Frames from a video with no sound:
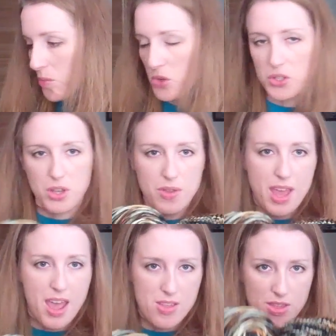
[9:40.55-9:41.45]
More
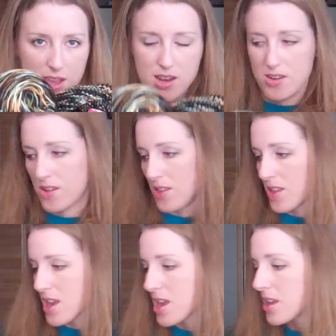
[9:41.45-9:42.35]
so that than
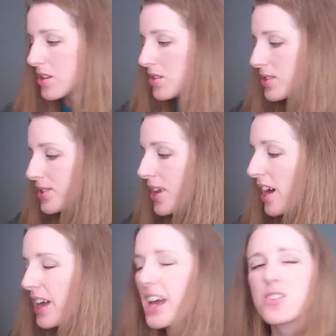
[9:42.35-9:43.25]
the
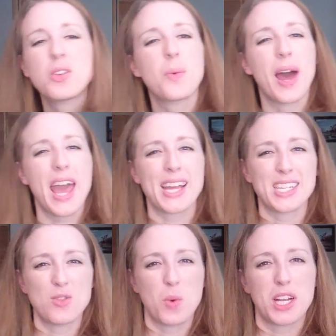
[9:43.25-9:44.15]
sock. I don't know why
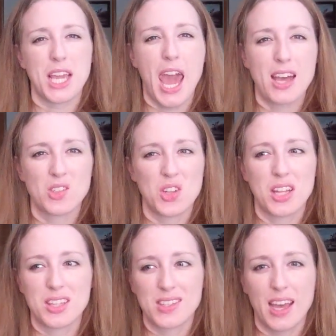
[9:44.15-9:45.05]
I didn't want to
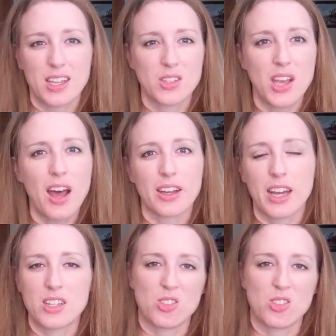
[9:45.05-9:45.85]
cast on the second sock.